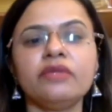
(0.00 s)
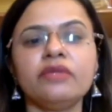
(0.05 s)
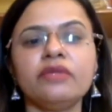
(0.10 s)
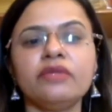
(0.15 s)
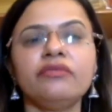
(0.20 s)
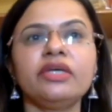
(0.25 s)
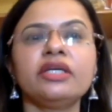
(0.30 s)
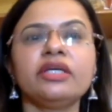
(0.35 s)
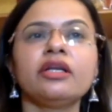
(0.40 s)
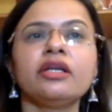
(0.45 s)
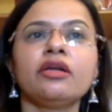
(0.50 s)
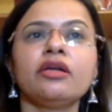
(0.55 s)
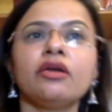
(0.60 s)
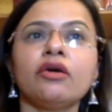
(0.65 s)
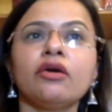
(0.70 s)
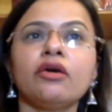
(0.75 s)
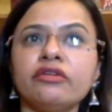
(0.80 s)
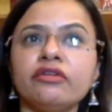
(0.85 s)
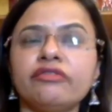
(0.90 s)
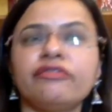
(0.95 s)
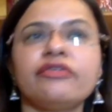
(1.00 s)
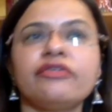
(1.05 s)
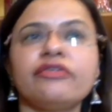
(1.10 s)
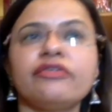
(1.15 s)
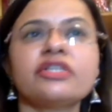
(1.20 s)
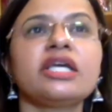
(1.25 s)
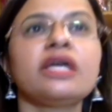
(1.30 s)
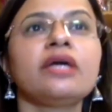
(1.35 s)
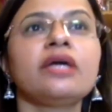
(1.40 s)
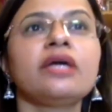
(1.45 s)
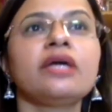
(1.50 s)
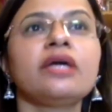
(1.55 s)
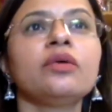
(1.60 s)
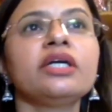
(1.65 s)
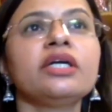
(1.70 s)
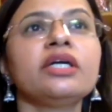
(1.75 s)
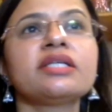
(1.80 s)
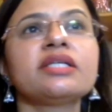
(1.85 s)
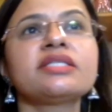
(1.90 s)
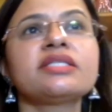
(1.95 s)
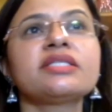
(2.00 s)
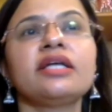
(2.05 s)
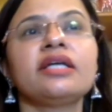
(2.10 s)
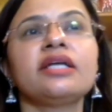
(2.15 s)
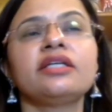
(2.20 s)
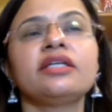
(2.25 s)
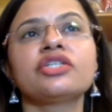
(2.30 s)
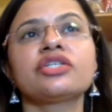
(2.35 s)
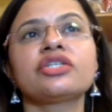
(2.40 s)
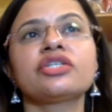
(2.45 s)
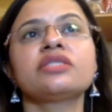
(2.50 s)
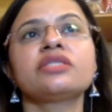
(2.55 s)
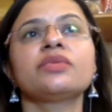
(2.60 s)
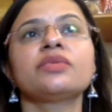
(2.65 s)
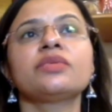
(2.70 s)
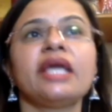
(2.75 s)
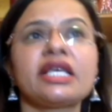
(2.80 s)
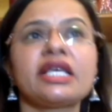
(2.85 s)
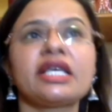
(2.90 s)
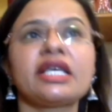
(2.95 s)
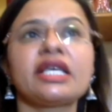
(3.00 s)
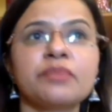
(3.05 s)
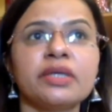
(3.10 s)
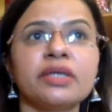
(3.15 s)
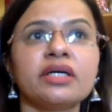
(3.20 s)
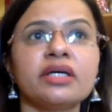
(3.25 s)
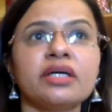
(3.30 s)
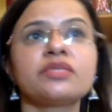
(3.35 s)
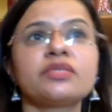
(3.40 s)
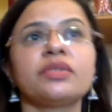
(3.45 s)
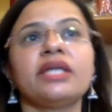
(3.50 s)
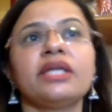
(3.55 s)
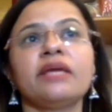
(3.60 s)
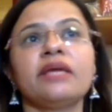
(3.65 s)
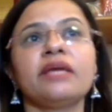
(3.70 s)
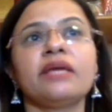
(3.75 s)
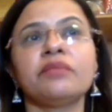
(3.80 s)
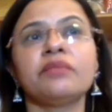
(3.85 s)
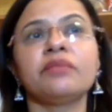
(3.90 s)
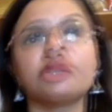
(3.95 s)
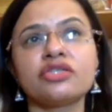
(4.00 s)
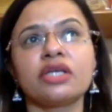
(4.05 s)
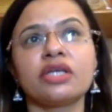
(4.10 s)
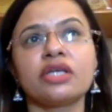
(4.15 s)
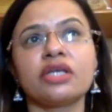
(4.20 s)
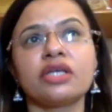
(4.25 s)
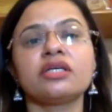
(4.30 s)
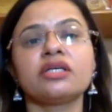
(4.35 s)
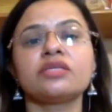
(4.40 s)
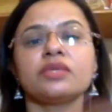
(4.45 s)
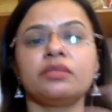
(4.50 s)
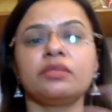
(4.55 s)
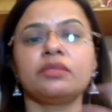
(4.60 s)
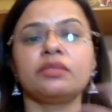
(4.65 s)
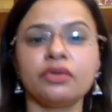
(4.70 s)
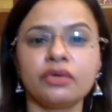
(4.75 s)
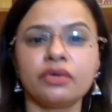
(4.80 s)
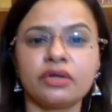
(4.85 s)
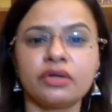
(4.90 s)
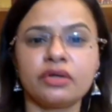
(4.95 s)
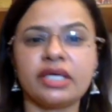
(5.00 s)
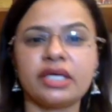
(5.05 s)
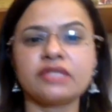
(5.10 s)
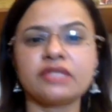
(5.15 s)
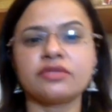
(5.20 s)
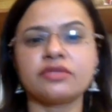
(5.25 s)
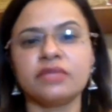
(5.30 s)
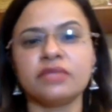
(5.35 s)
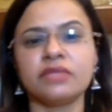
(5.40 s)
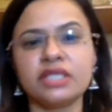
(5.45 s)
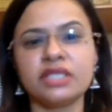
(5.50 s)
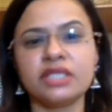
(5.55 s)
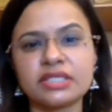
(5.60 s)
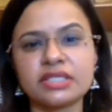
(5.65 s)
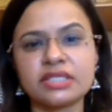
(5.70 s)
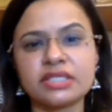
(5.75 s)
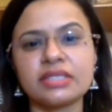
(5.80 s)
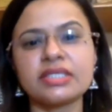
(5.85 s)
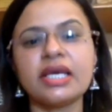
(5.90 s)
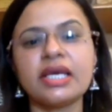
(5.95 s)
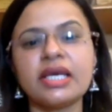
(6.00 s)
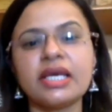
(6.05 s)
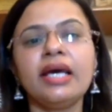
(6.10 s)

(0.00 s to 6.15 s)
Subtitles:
we did a lot of stakeholder consultations with experts, with administrators, with the bureaucrats, the ministers.